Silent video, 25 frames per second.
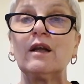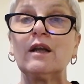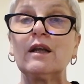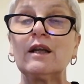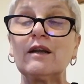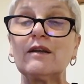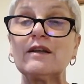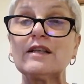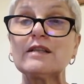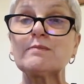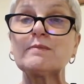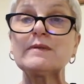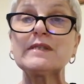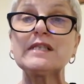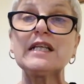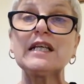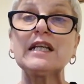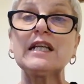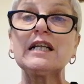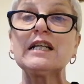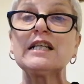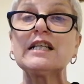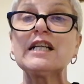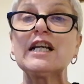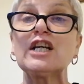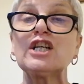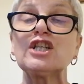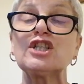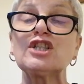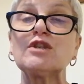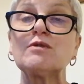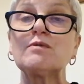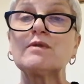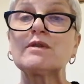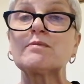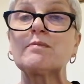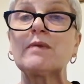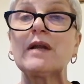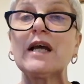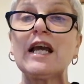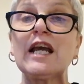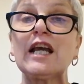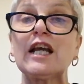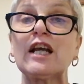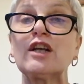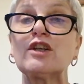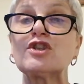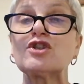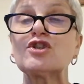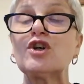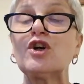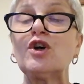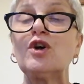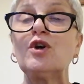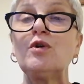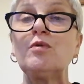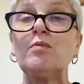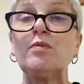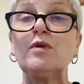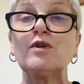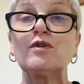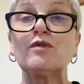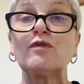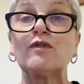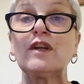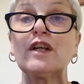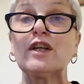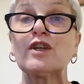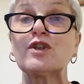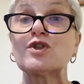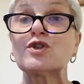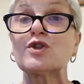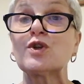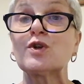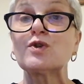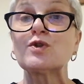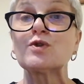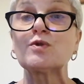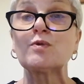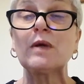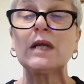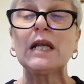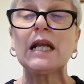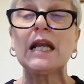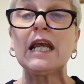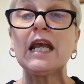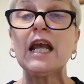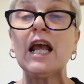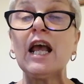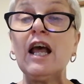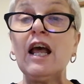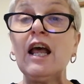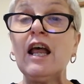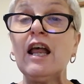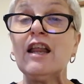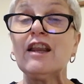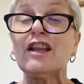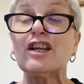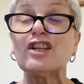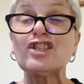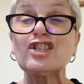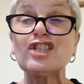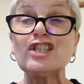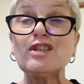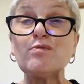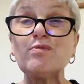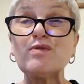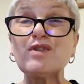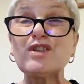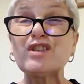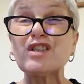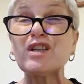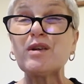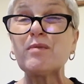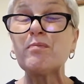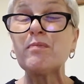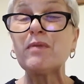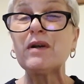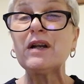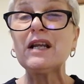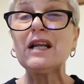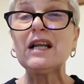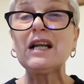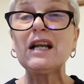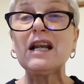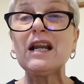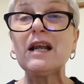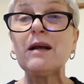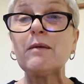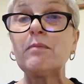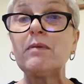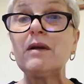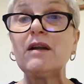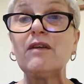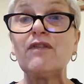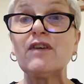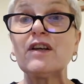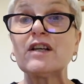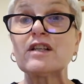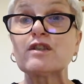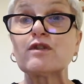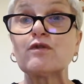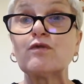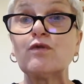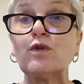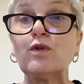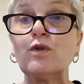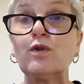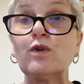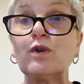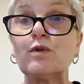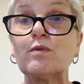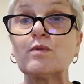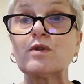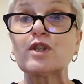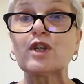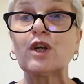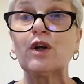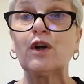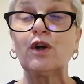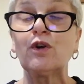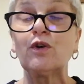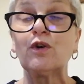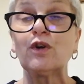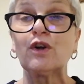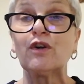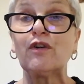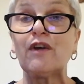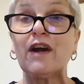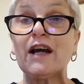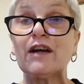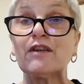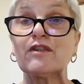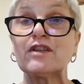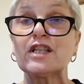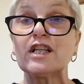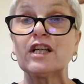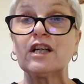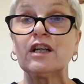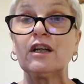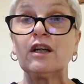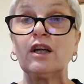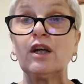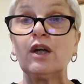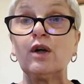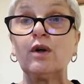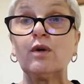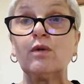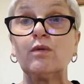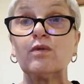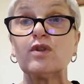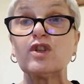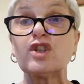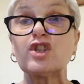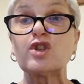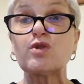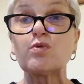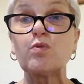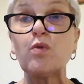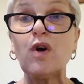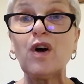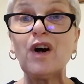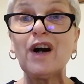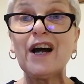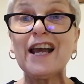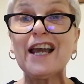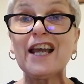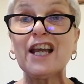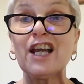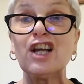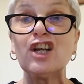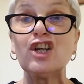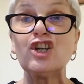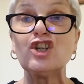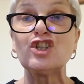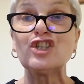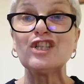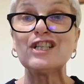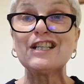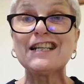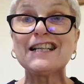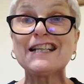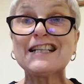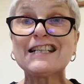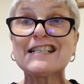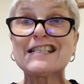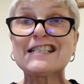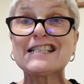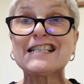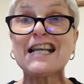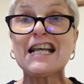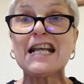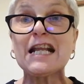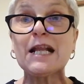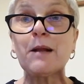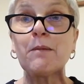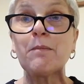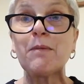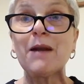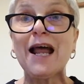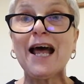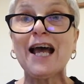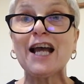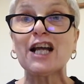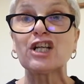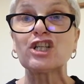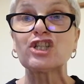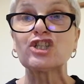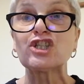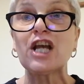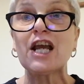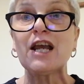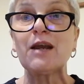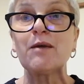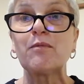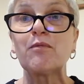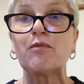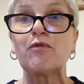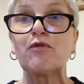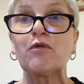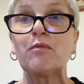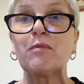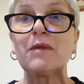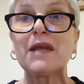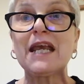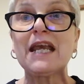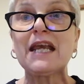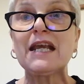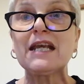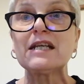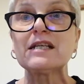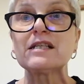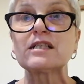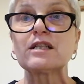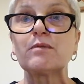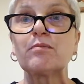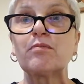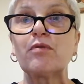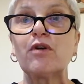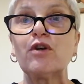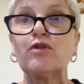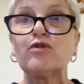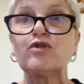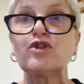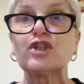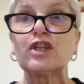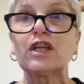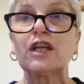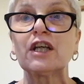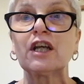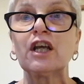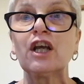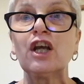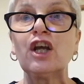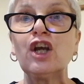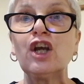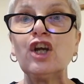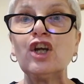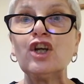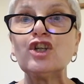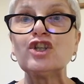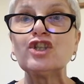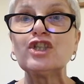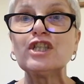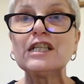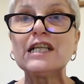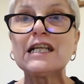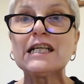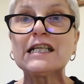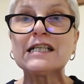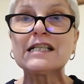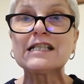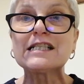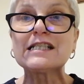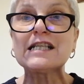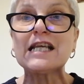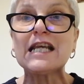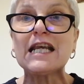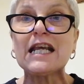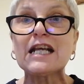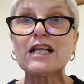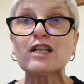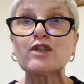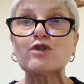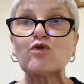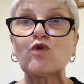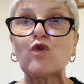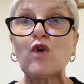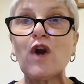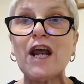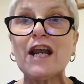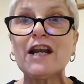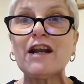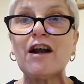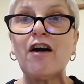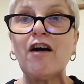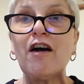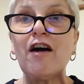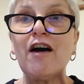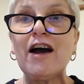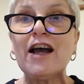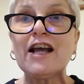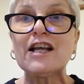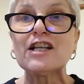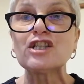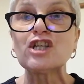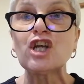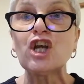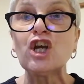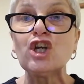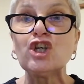Now, this particular day she was playing so beautifully and so sweetly that she was completely oblivious of all that was going on around her, which is why she didn't see the black shape from the east approaching. She didn't see its red eyes.